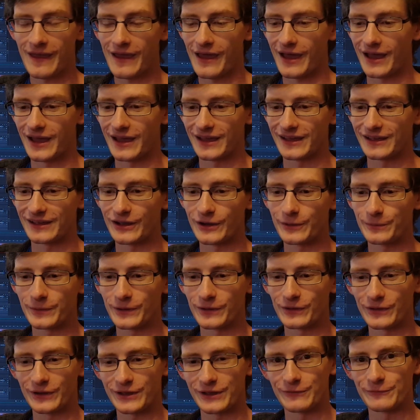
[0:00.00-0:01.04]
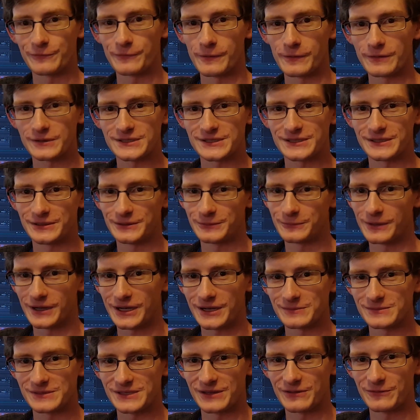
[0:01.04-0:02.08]
I hope you're looking forward to what
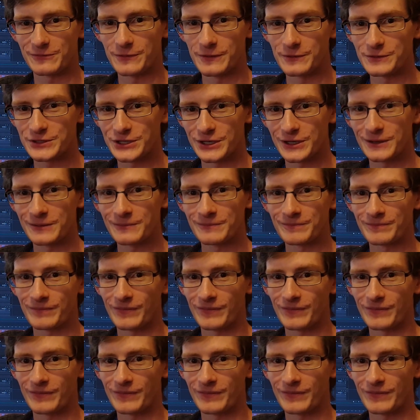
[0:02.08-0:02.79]
comes in the future.